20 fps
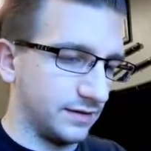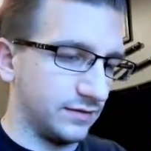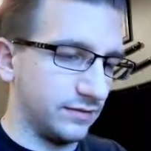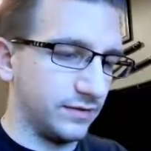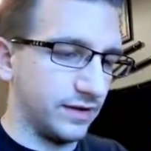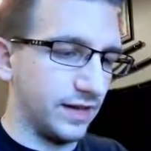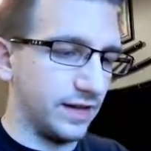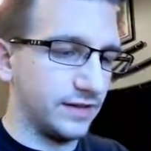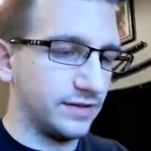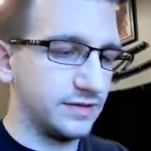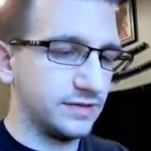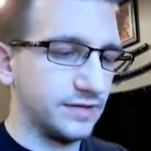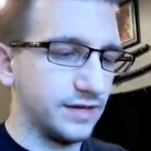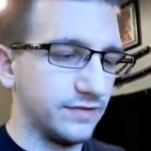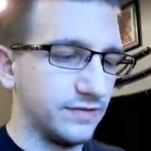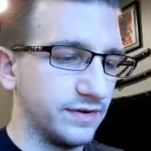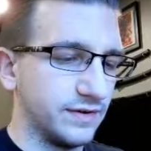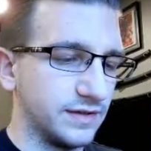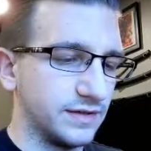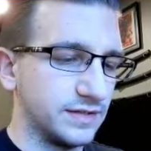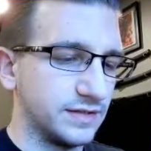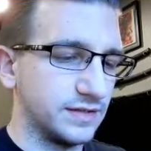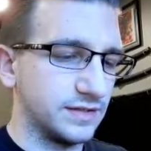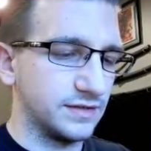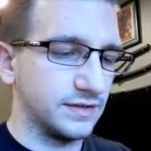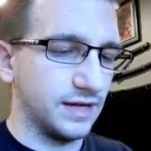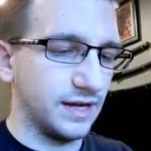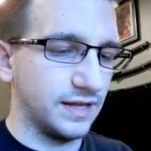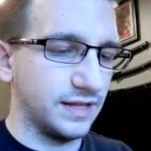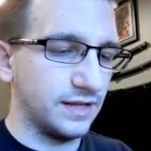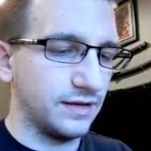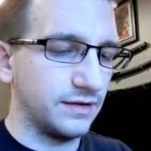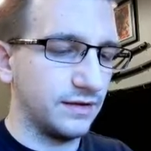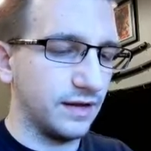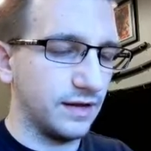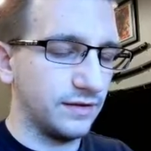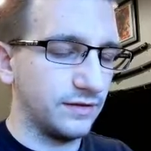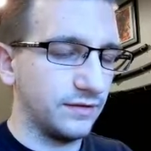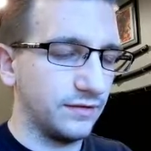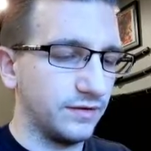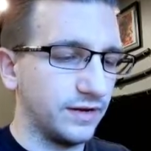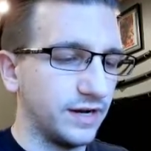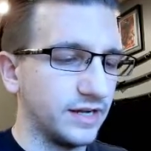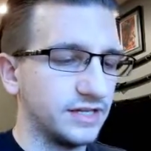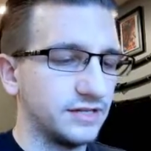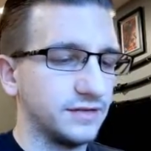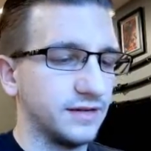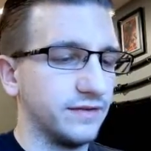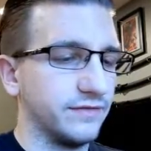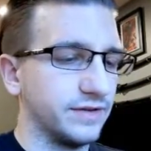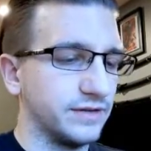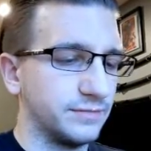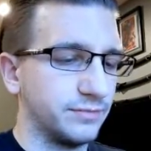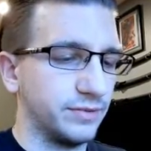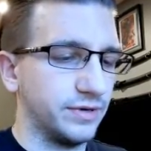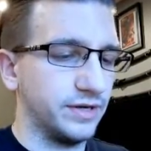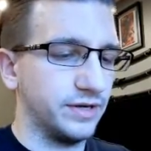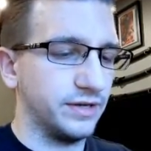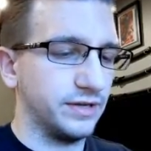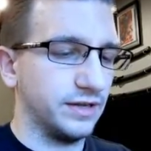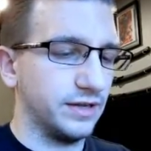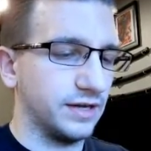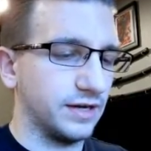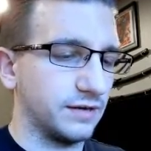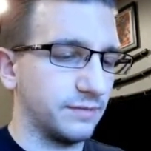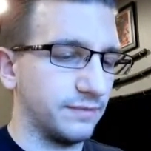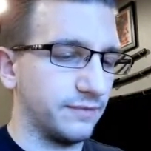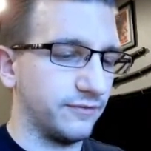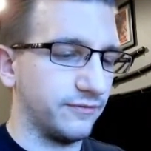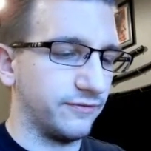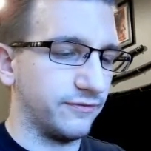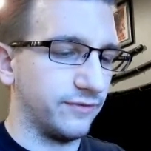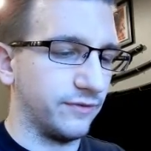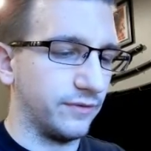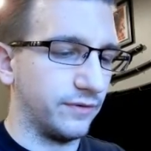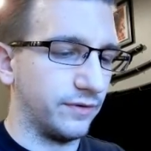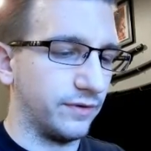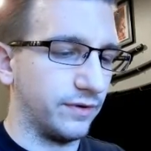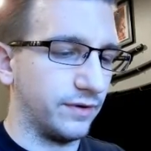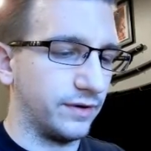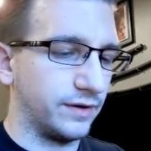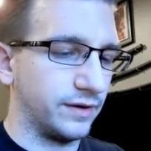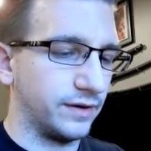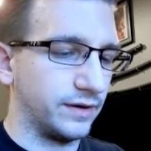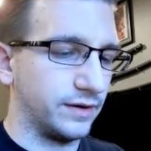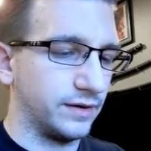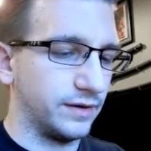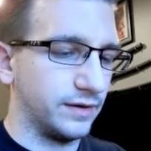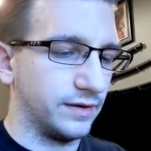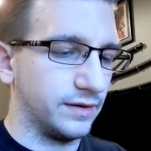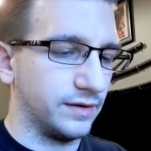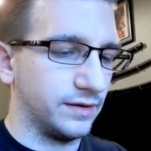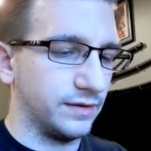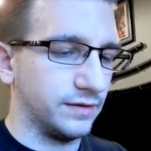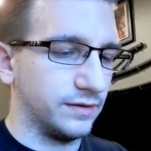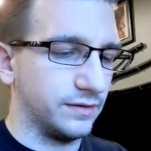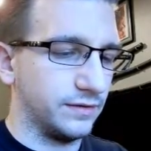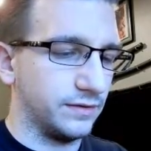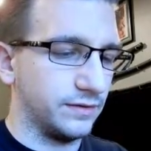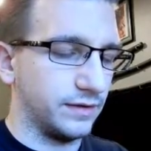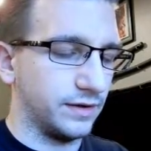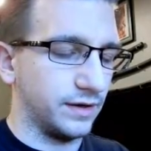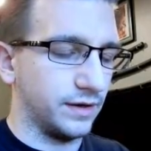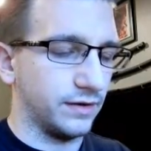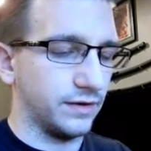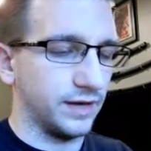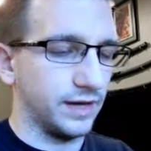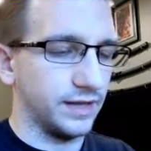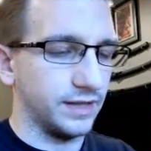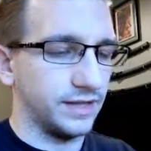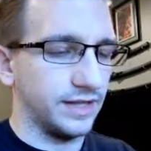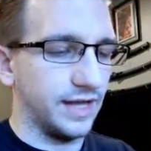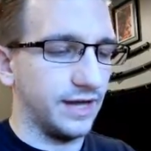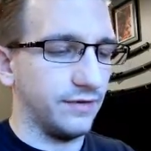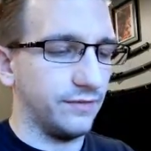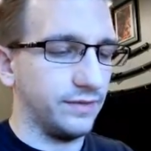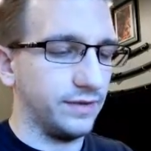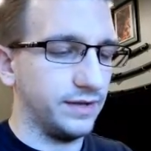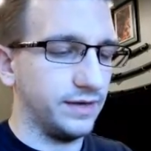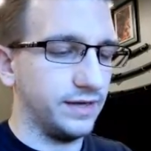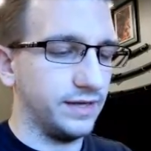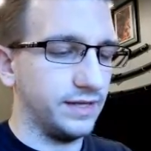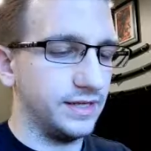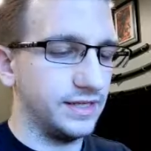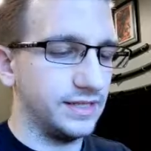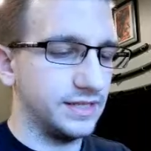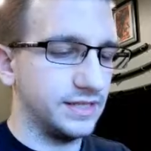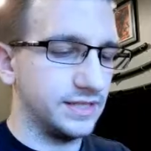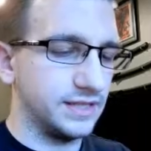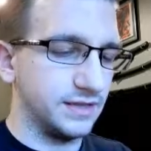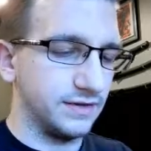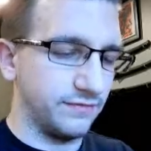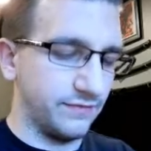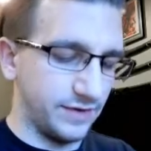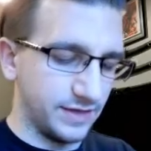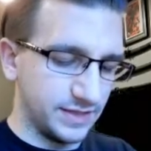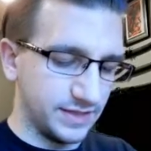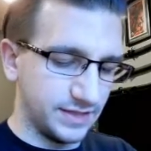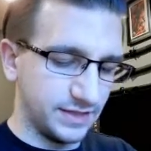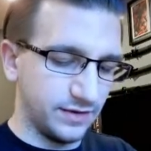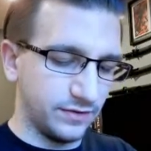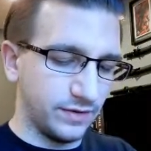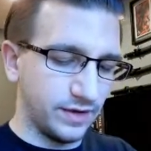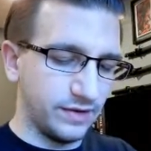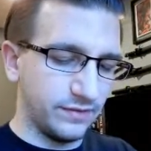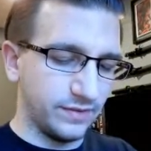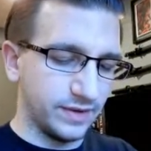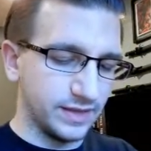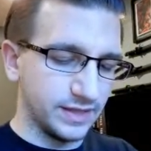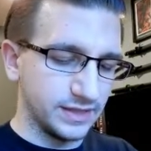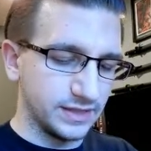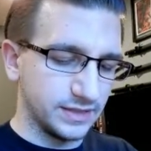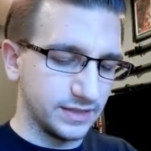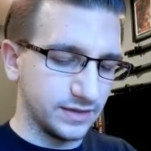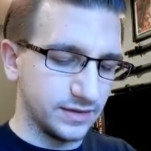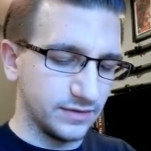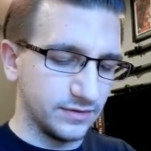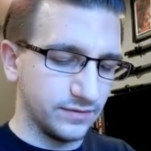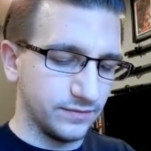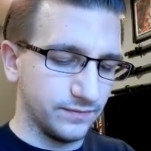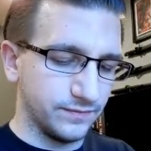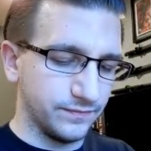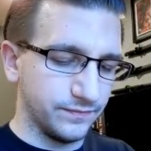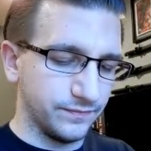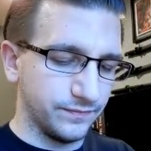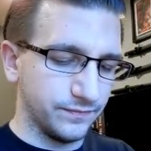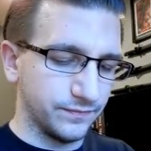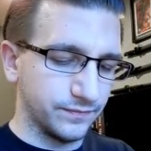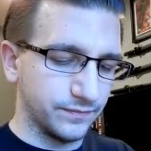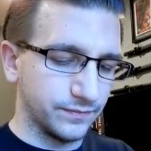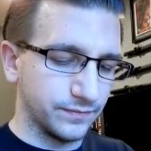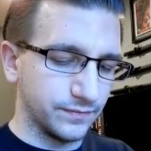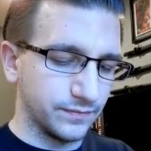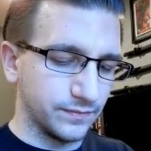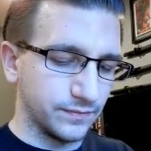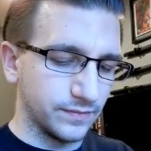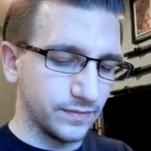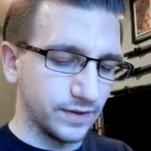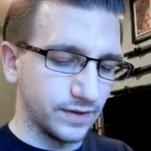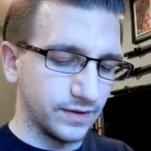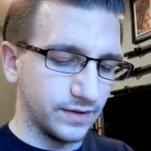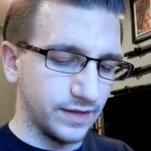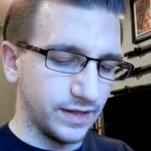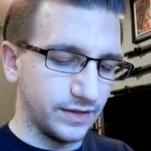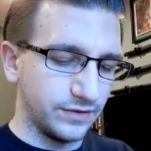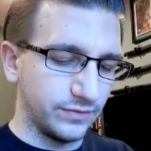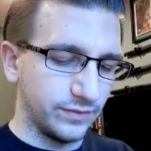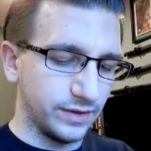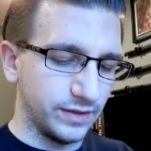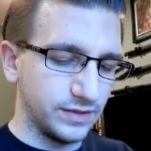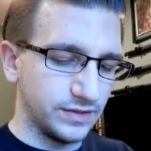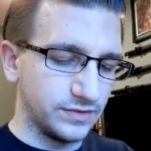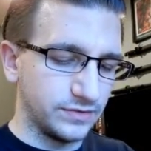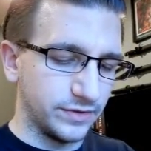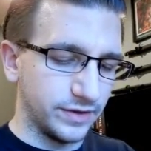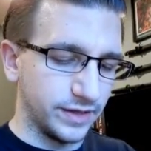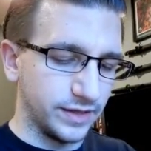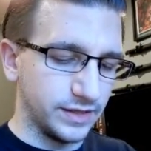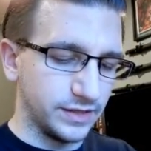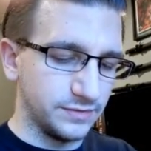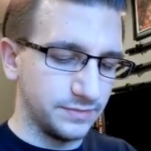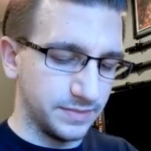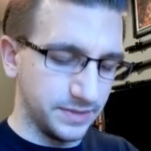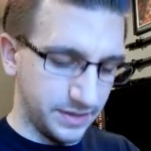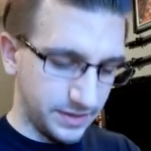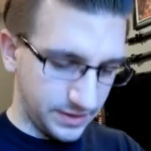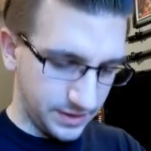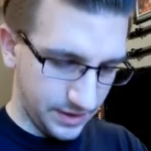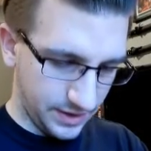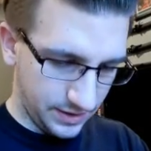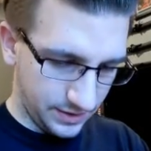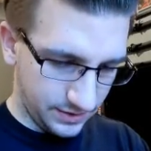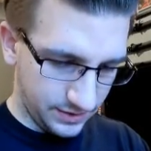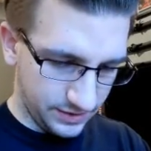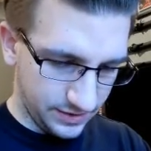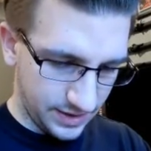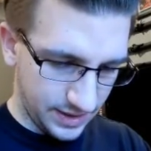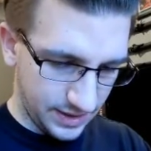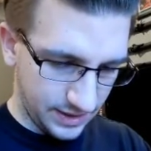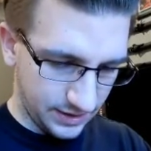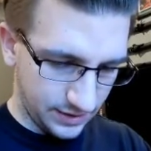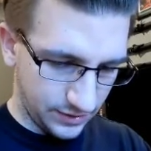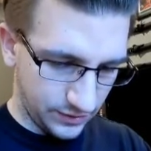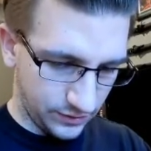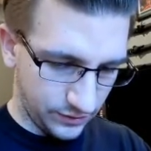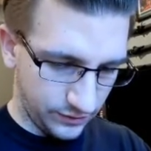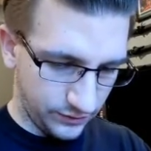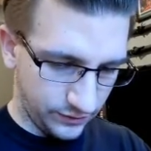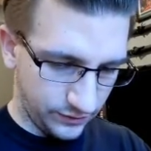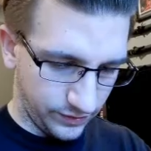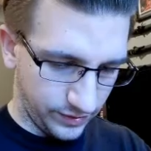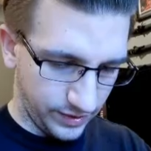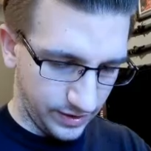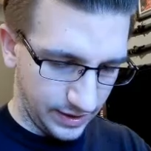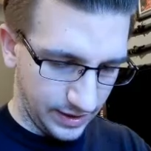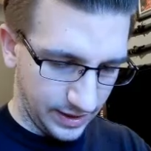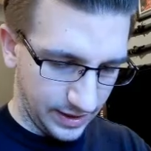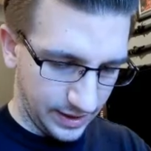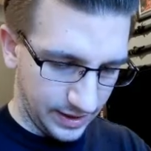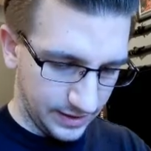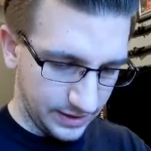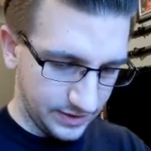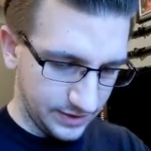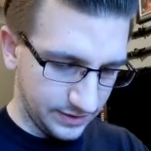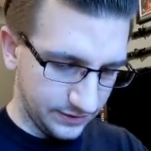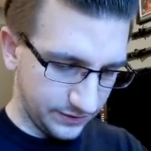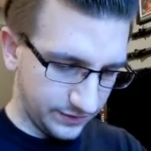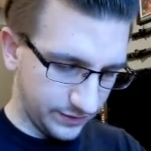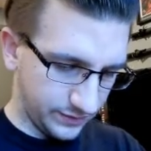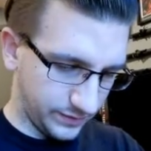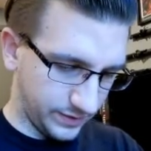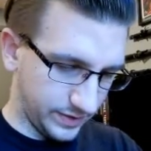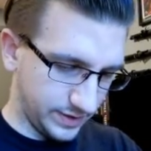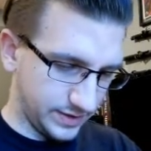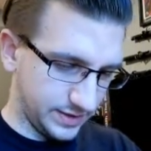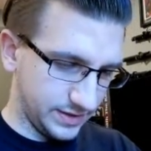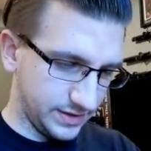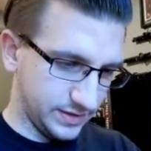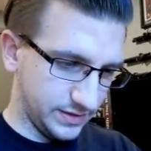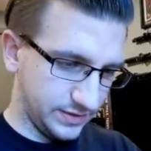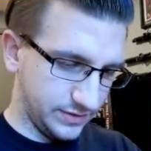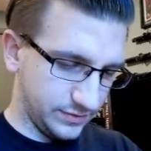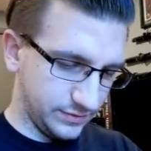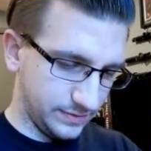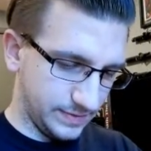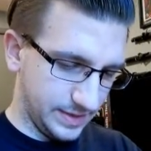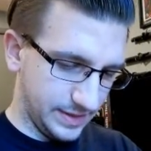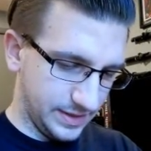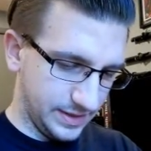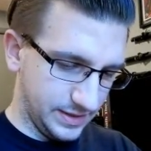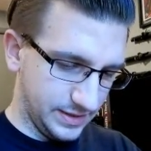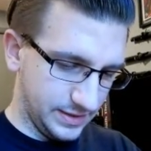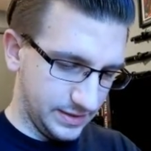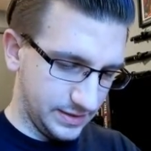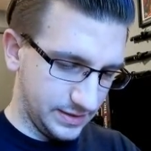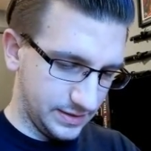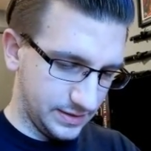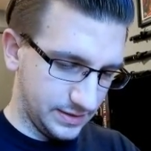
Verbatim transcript: Lunala's given us, I think Lunala's given us pretty good luck before. Okay, that one is facing the right way, so that's really strange, but there's that code for you guys if it wants to zoom in.